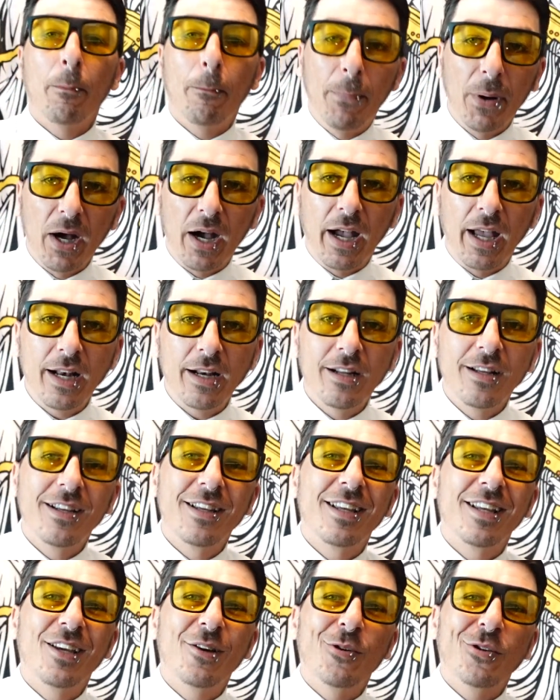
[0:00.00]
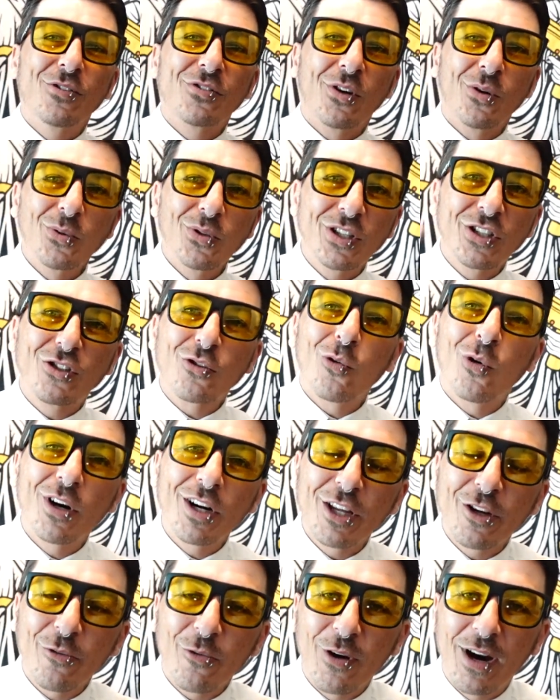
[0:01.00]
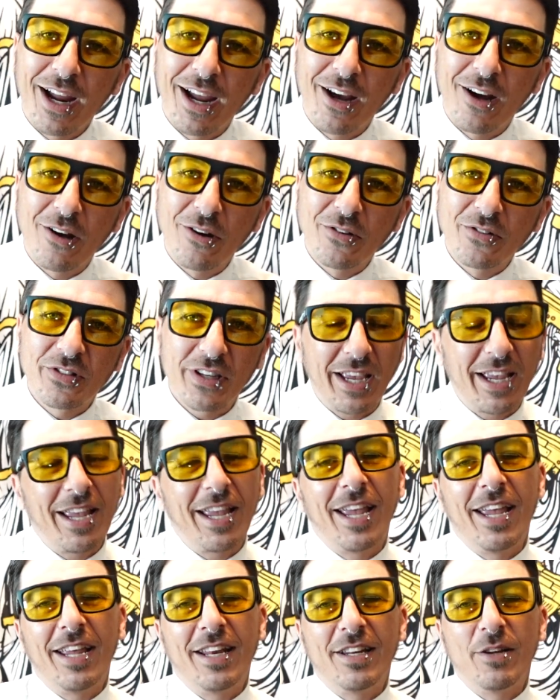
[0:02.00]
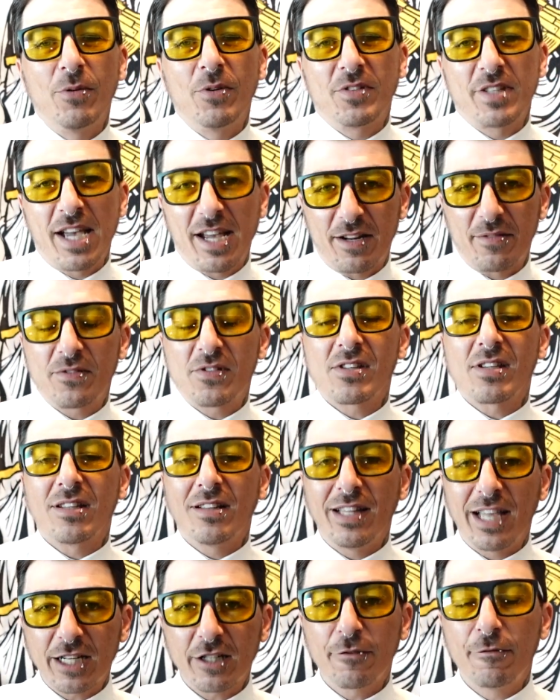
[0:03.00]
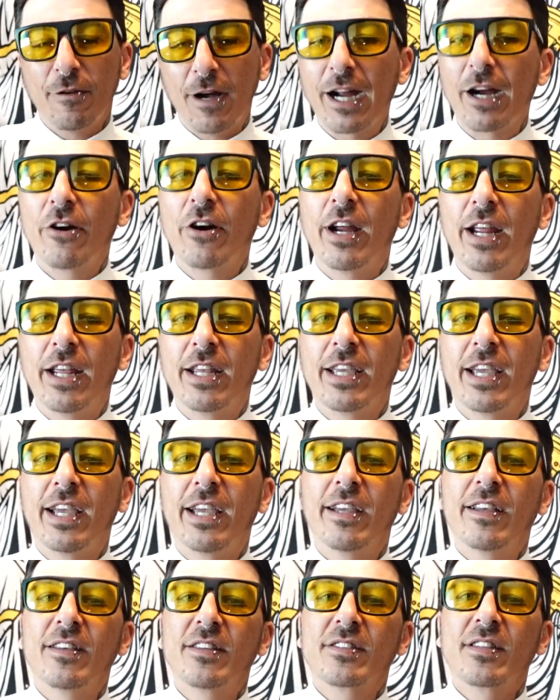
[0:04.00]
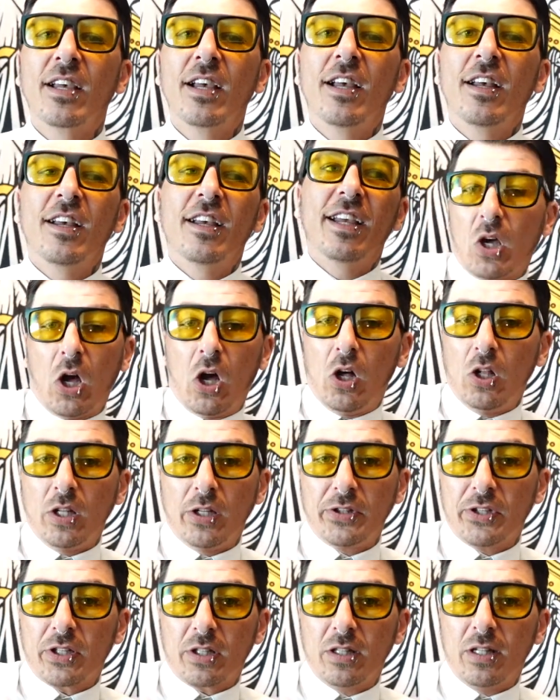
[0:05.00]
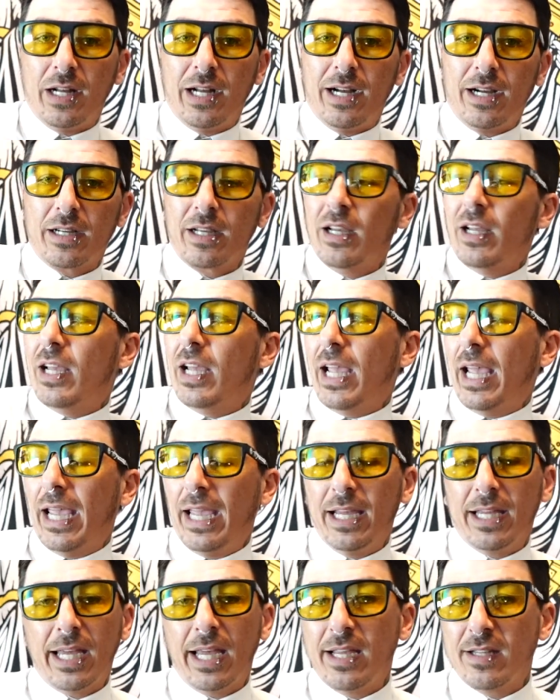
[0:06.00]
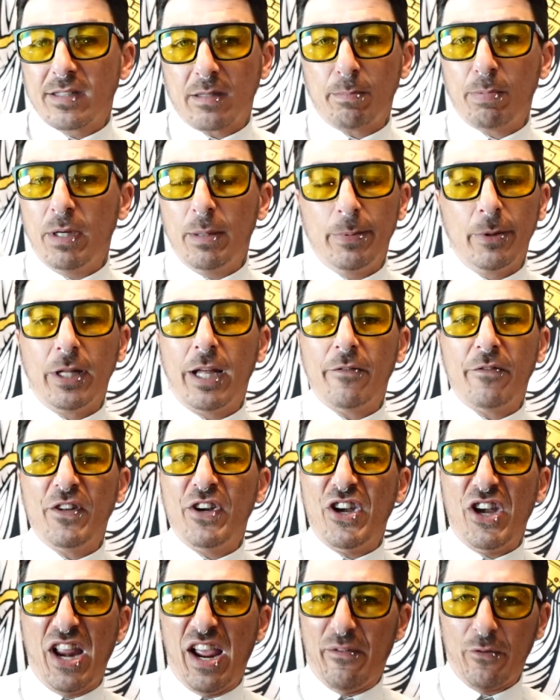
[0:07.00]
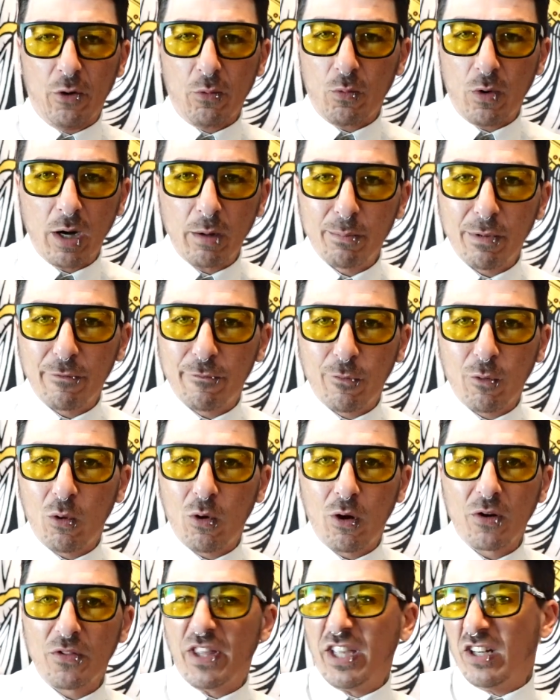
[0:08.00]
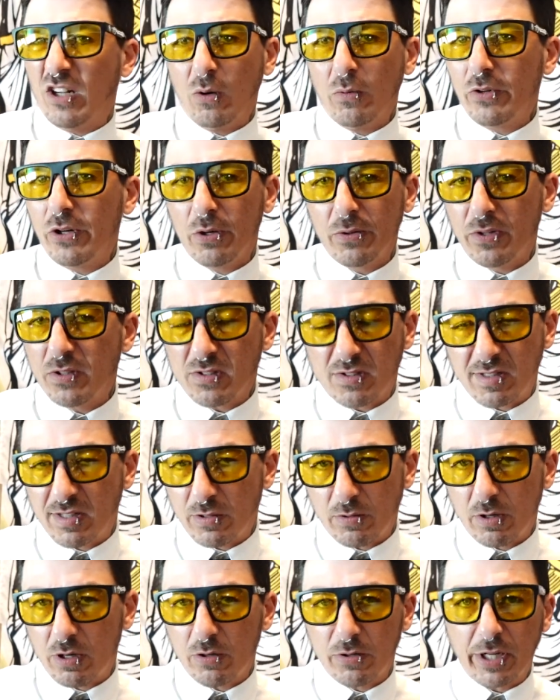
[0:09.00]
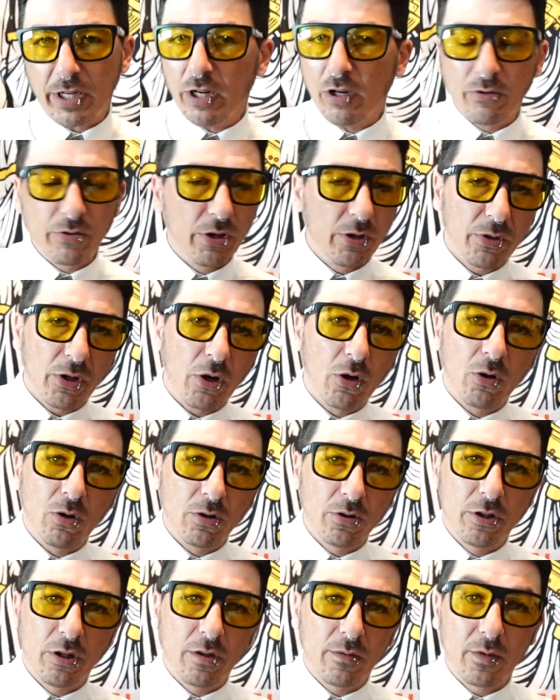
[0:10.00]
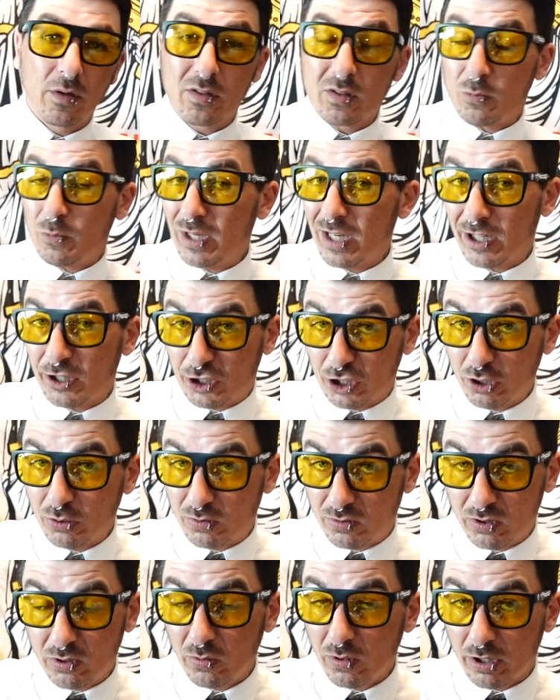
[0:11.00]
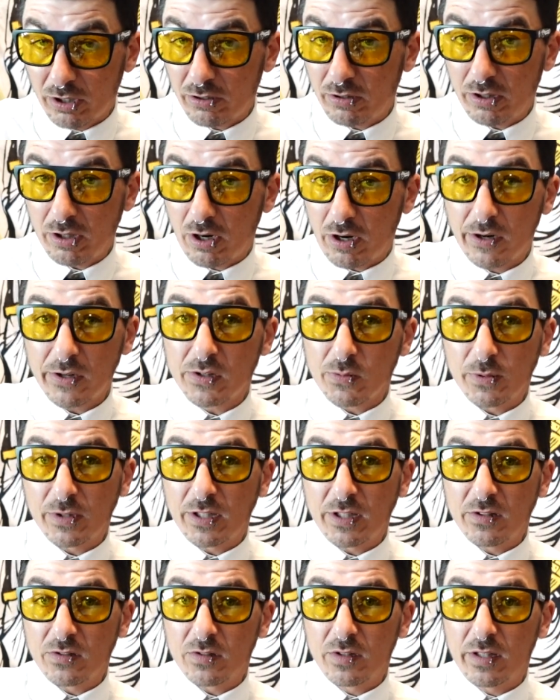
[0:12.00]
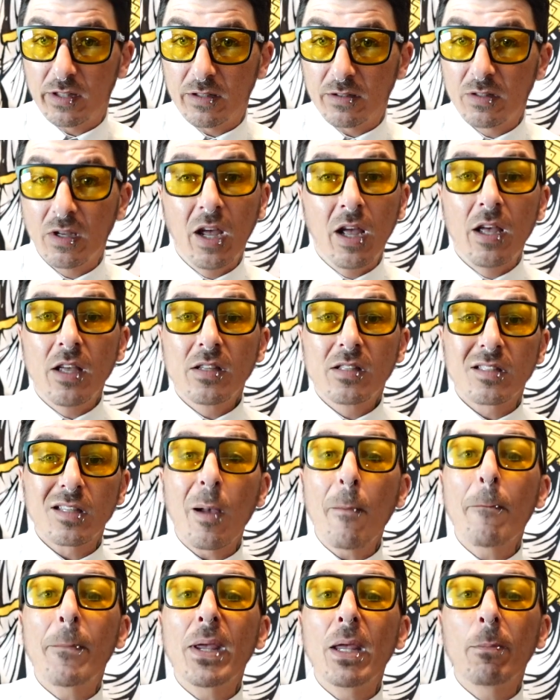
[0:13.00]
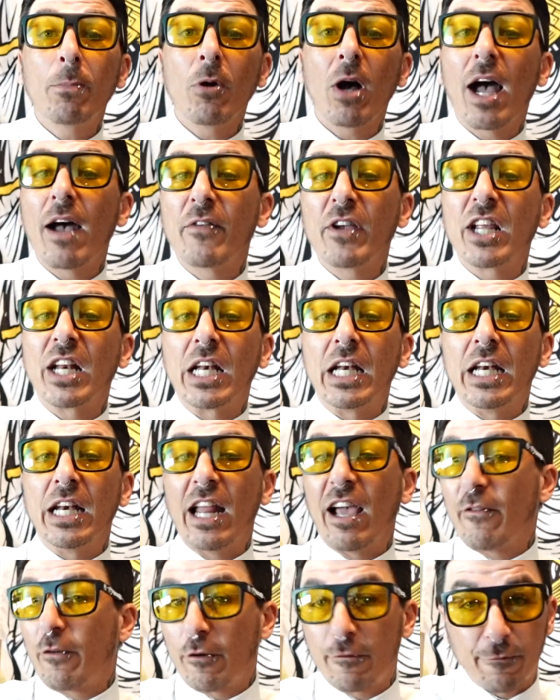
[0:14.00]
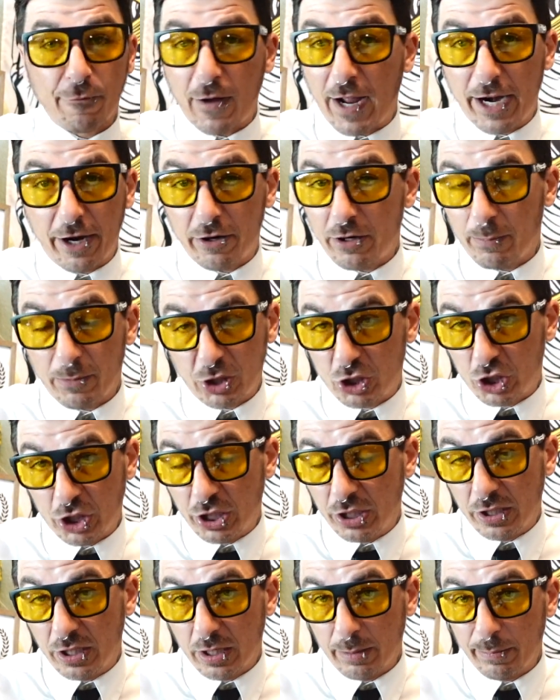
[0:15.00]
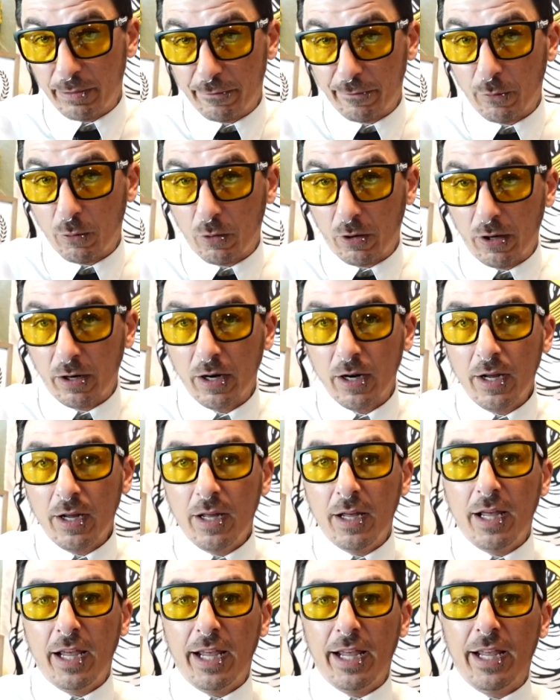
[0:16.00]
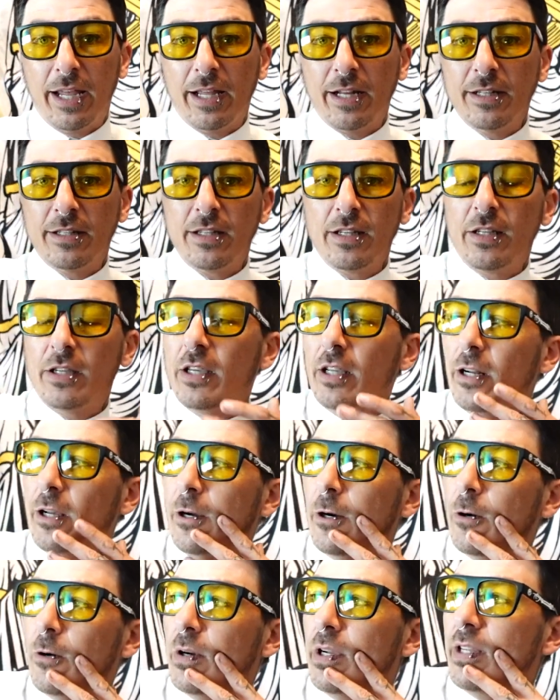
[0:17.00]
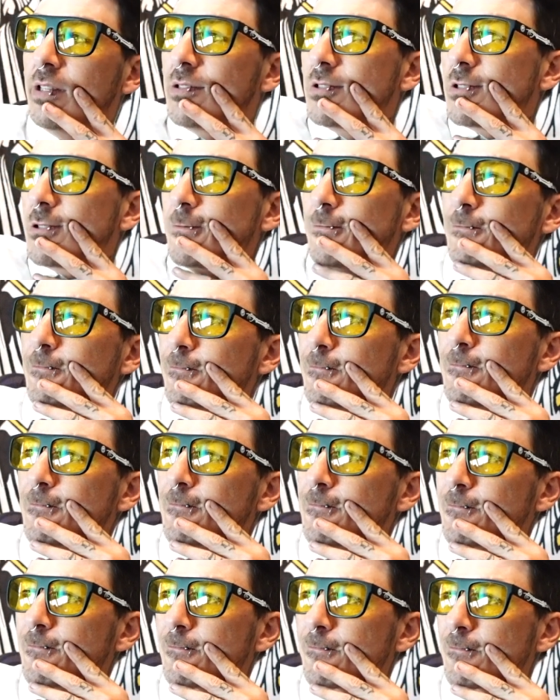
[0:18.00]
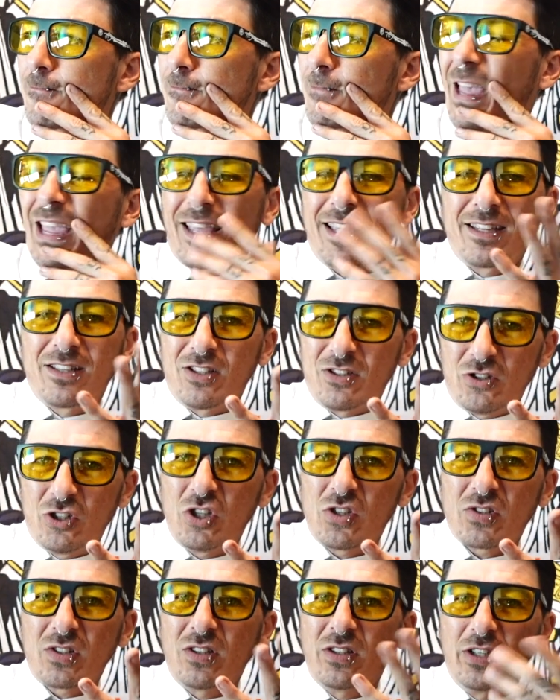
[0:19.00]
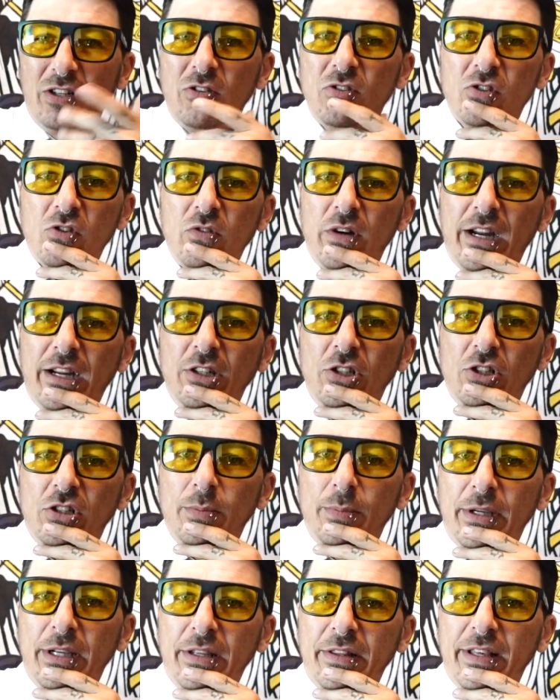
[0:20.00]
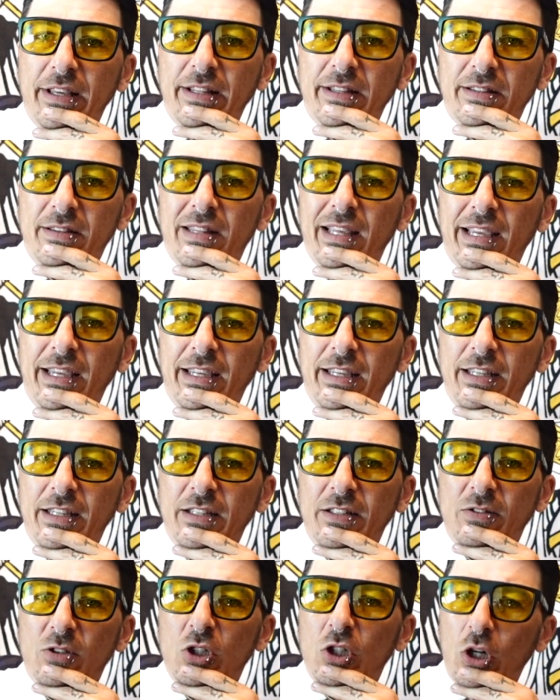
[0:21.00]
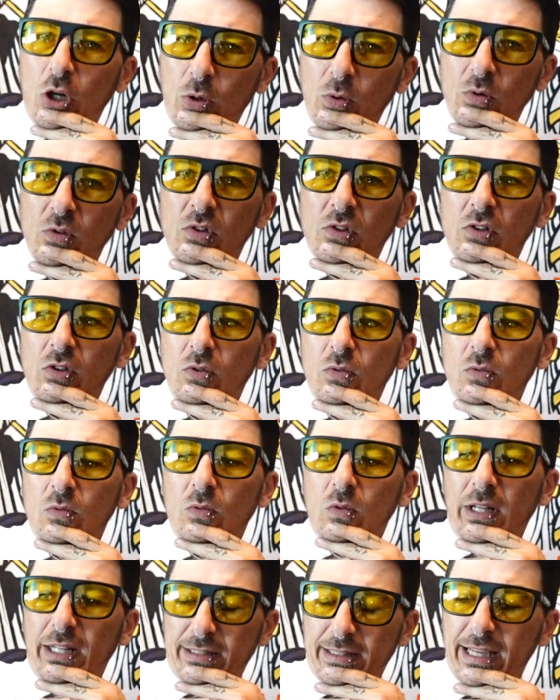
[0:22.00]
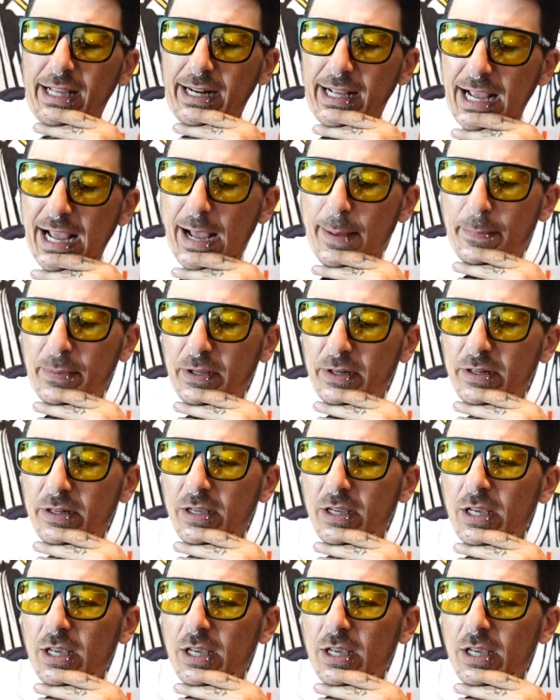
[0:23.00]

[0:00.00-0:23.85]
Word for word: But it was only 20 rounds, and it was out of select fire AKs, all on the clock, AKs that people have never run before. They don't know the zero, they don't know the holdovers, and we got to shoot 200 yards with these things. Some people having never fired a machine gun before. And, you know, it's just a little strange to me that they chose to let that happen.